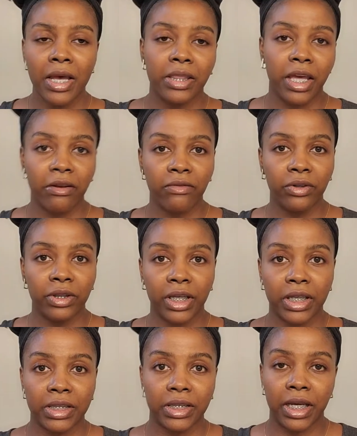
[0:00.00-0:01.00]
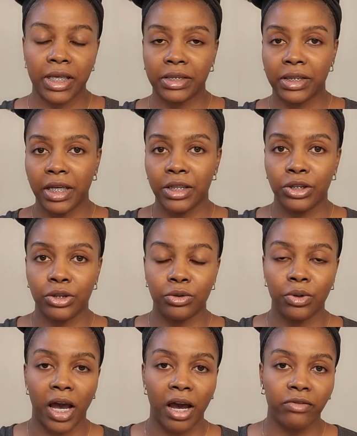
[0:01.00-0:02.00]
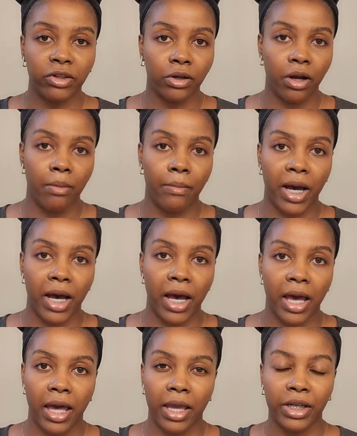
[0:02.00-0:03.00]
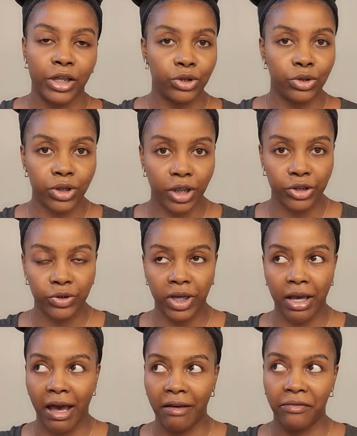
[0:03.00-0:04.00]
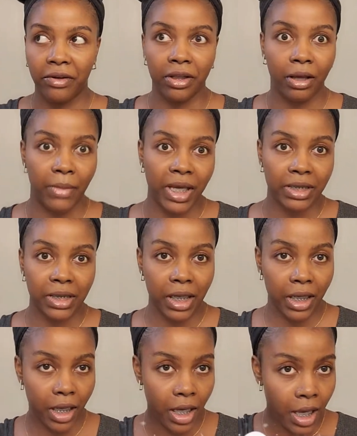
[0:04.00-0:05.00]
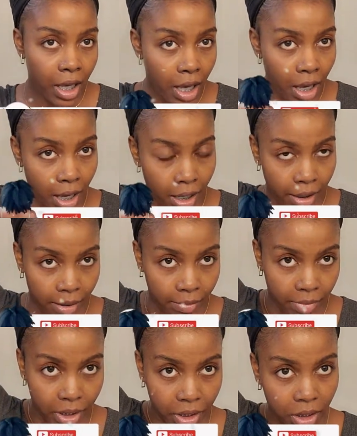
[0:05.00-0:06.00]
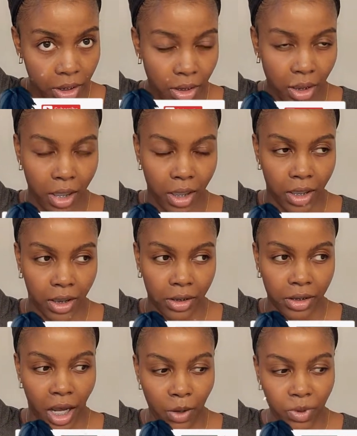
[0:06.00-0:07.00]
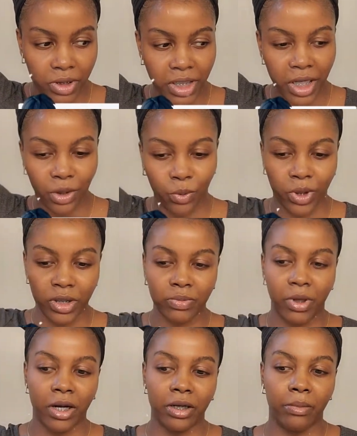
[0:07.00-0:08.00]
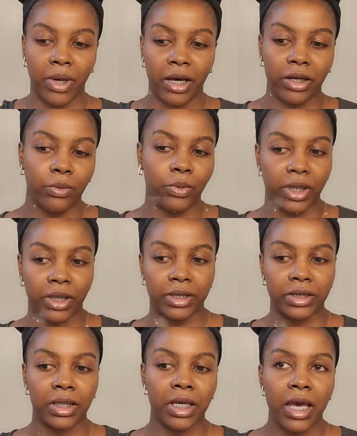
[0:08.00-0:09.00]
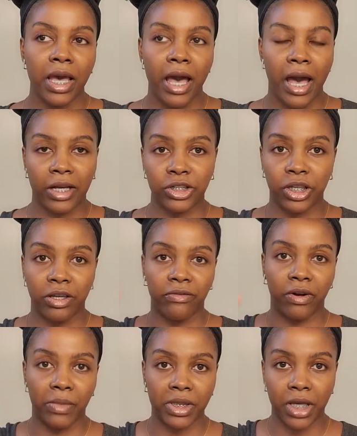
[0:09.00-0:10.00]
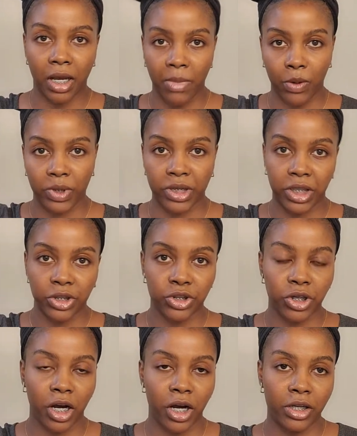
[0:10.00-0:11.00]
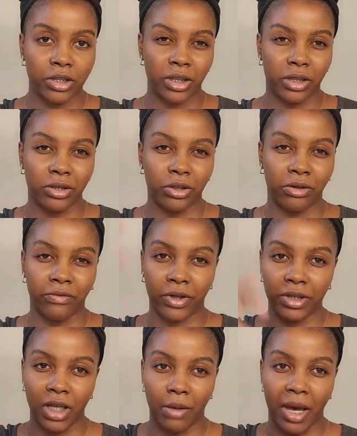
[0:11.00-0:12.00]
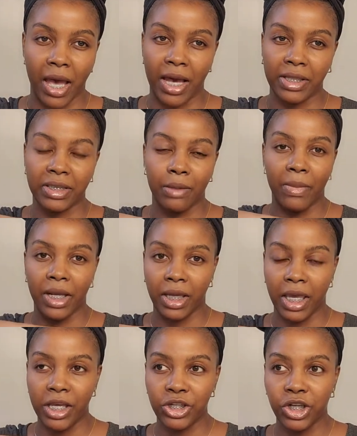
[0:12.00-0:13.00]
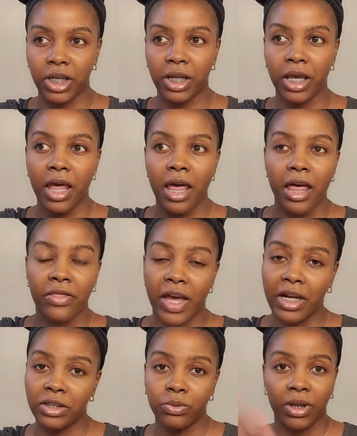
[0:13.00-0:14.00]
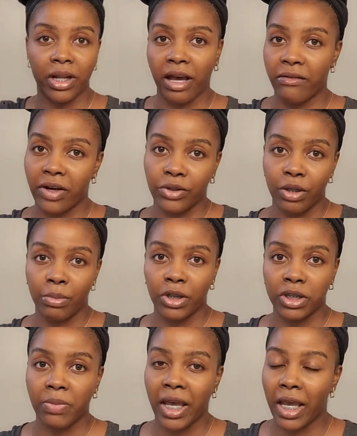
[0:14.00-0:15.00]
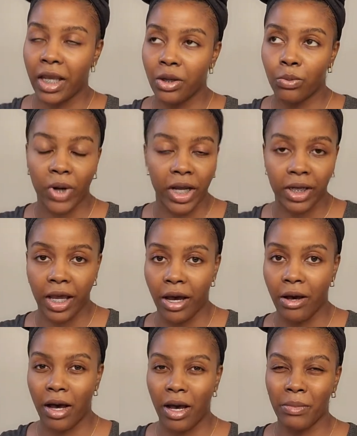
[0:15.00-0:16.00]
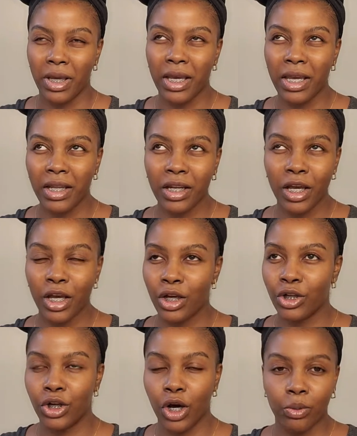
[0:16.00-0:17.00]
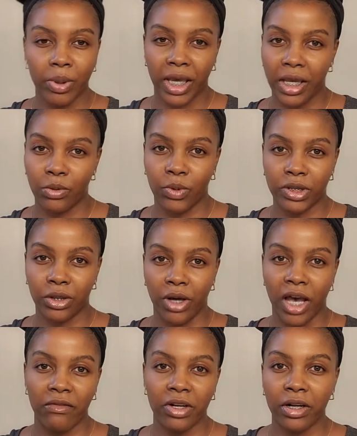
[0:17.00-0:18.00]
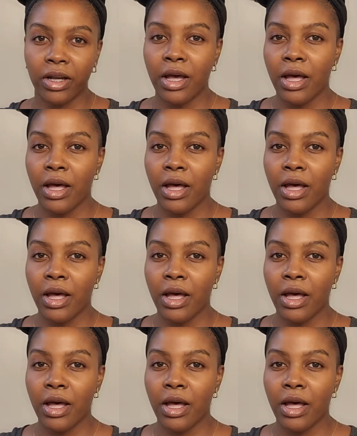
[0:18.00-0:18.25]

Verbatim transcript: Thankfully, today is day two after my dental surgery. I feel amazing. Um, and I will say the worst part about it was Actually, from the time I was discharged until the first time I had some medication, that is when I felt the most pain. Right now, I'm in no pain whatsoever,